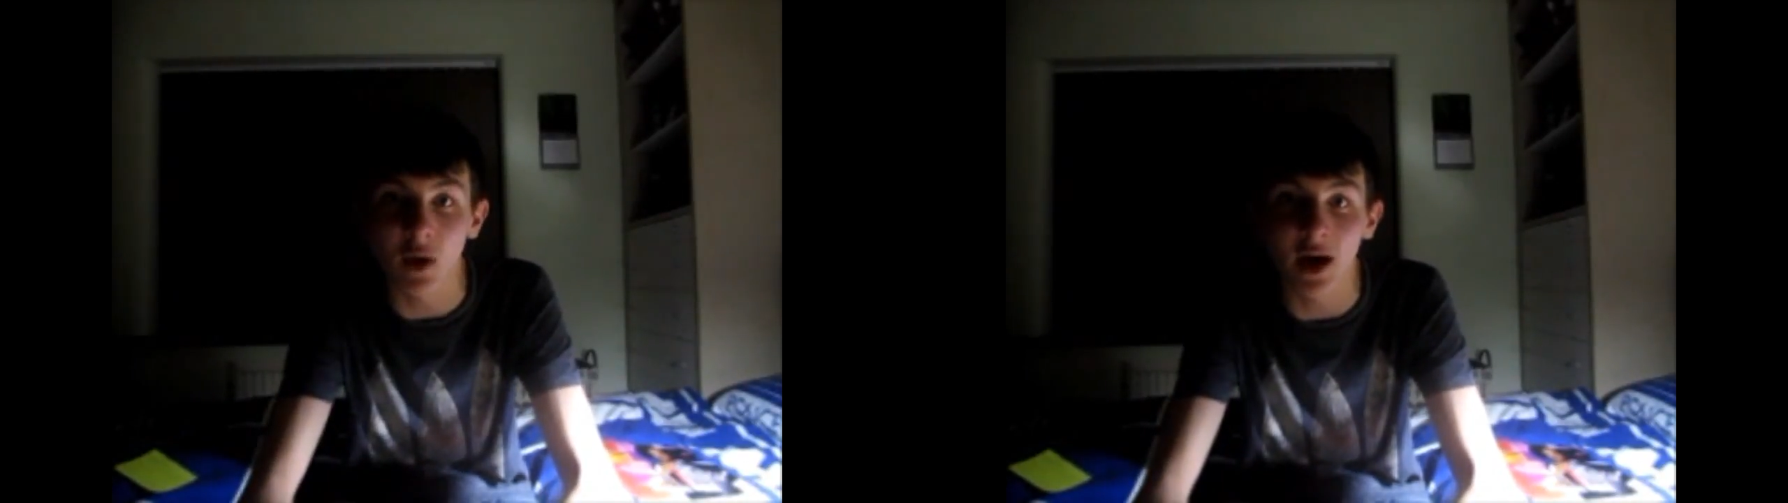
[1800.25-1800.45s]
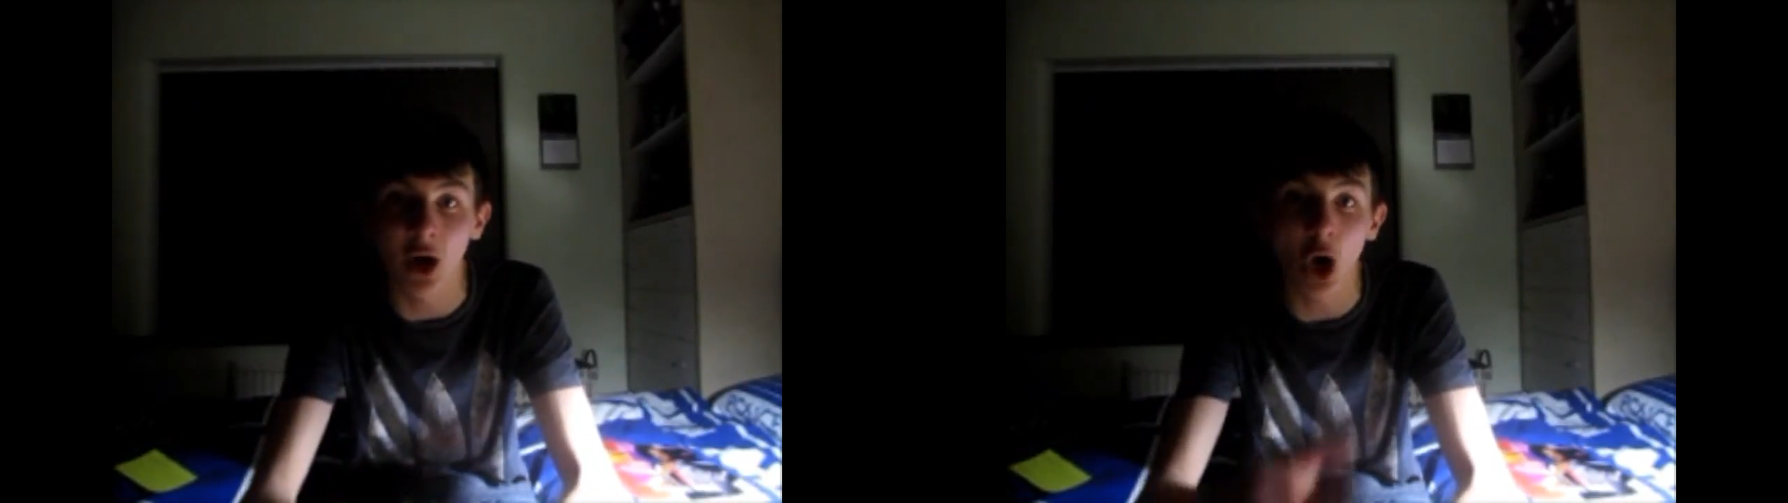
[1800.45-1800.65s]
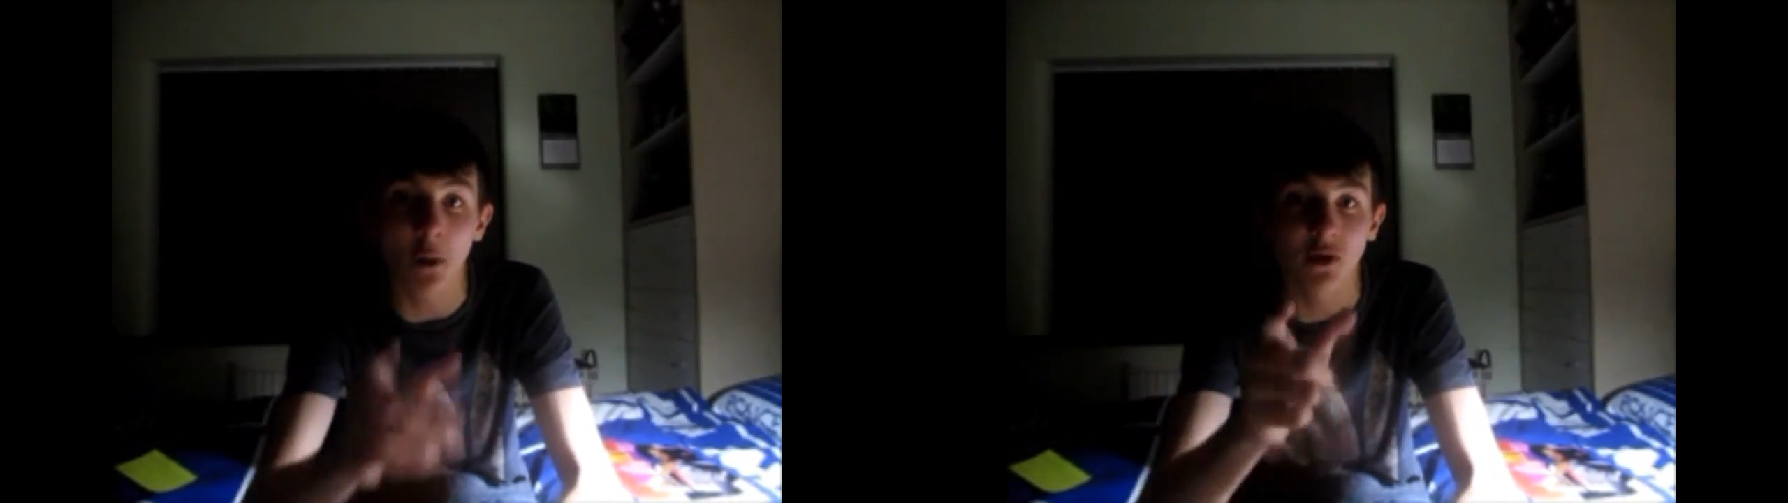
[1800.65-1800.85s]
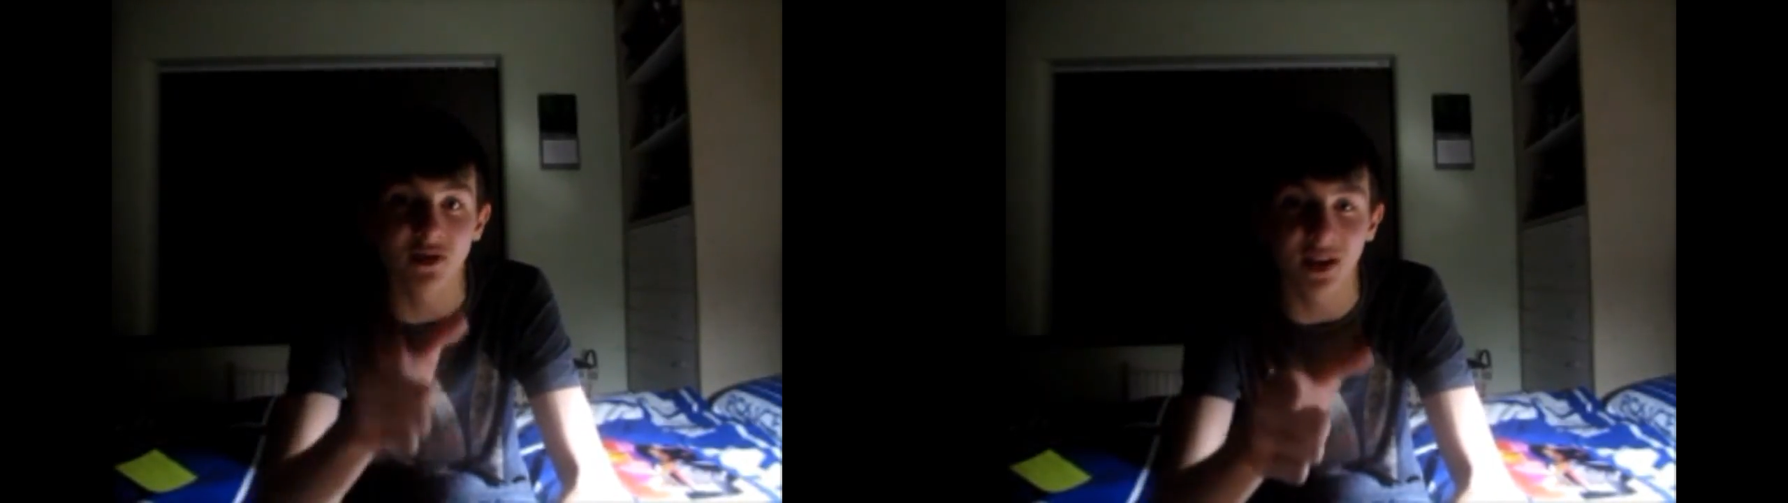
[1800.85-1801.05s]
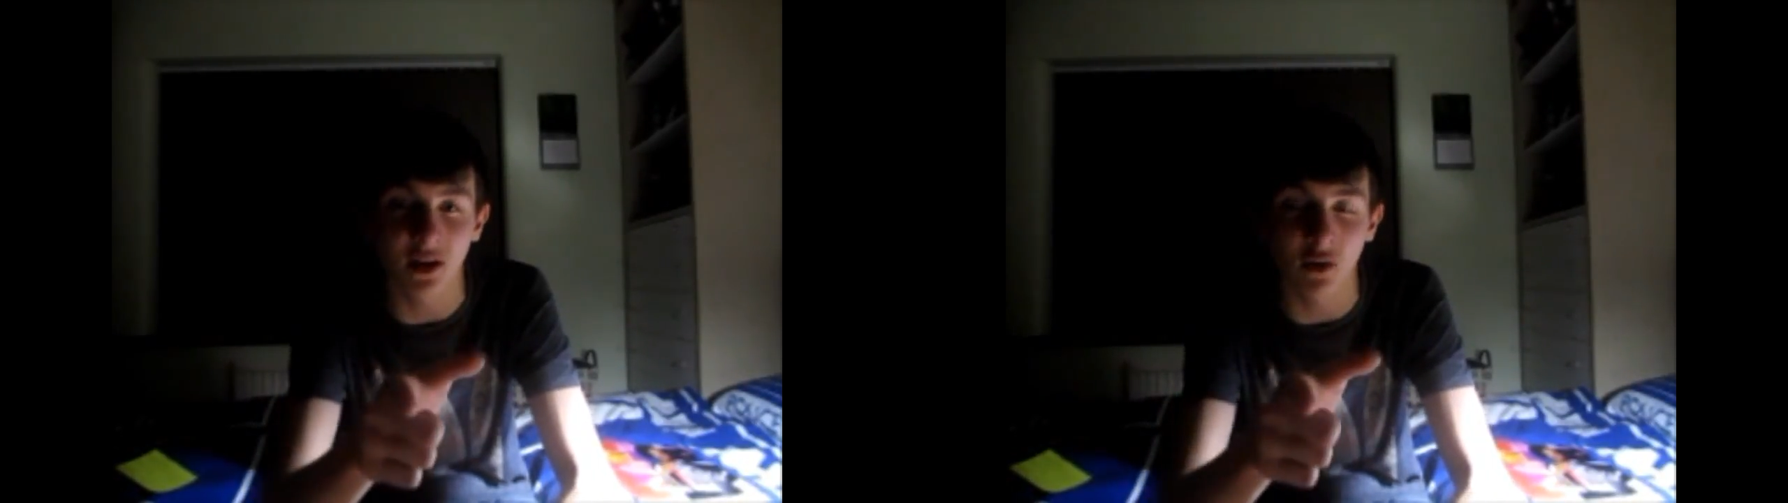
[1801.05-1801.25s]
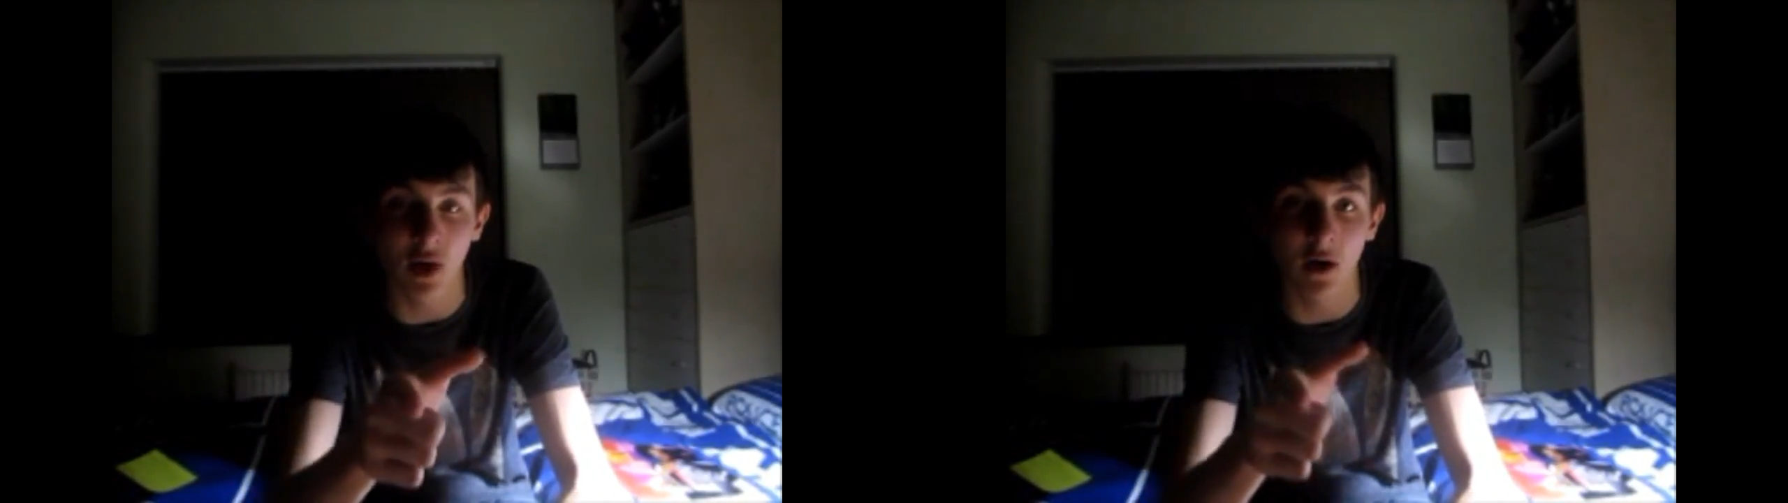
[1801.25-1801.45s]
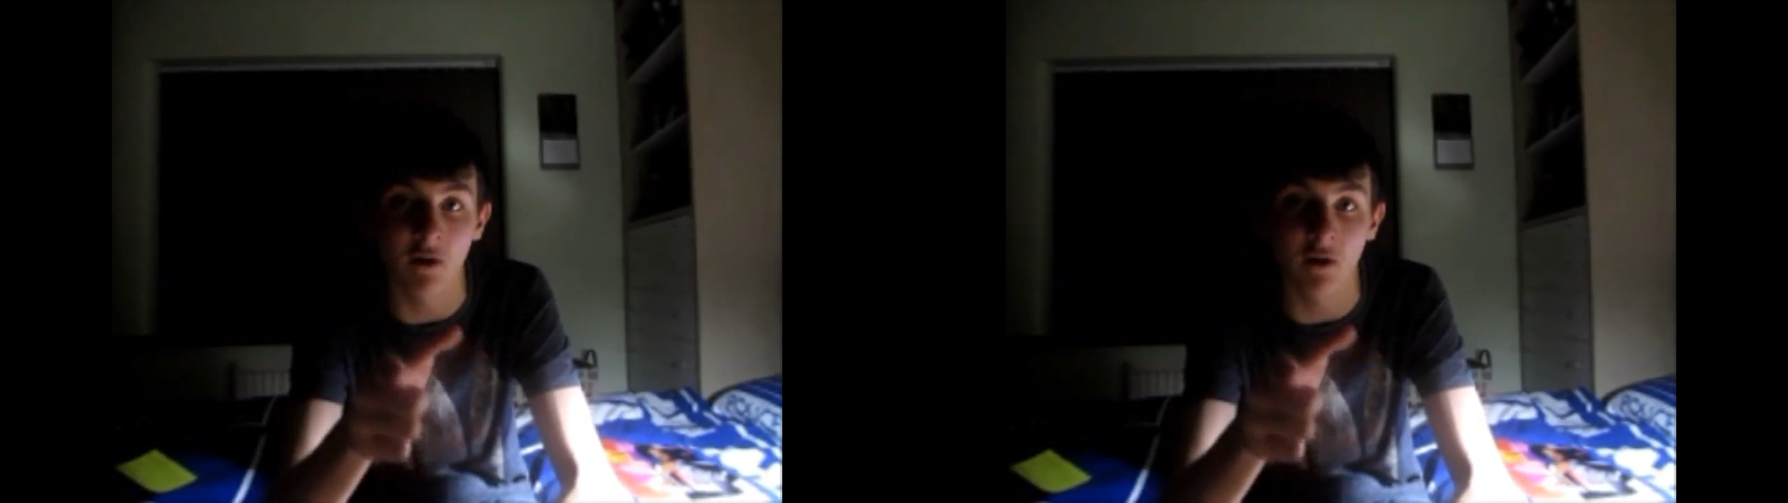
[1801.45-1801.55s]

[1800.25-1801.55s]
and I hope you stick around